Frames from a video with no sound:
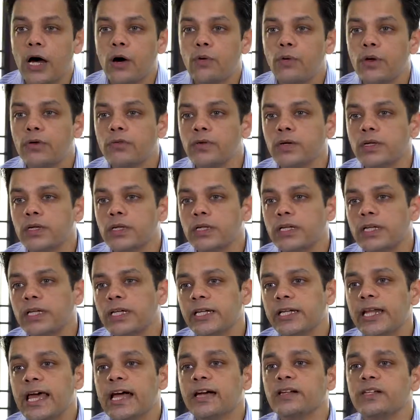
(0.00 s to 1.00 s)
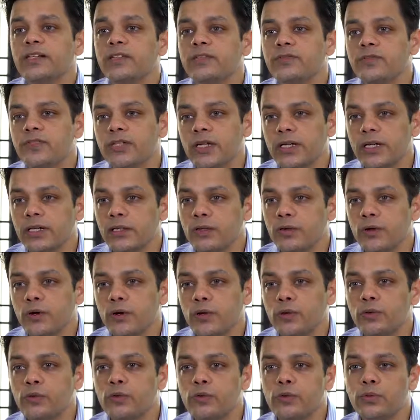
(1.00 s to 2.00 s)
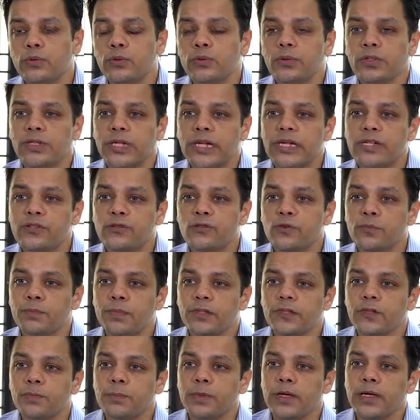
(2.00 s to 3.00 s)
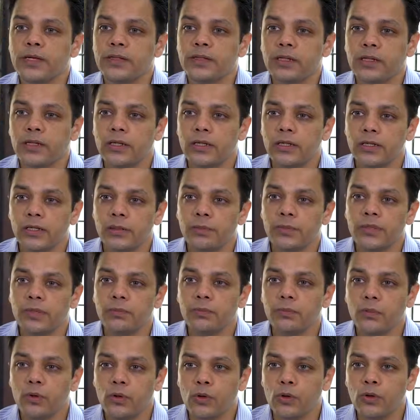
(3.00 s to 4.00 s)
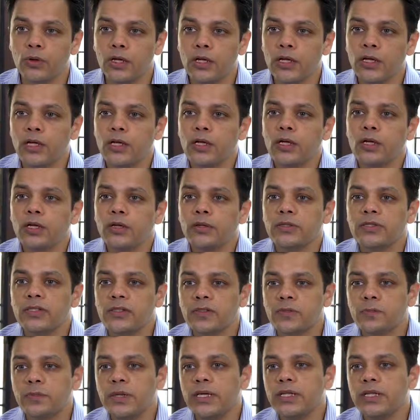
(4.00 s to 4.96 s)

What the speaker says: However, in an active child or who tends to perspire a little bit more, just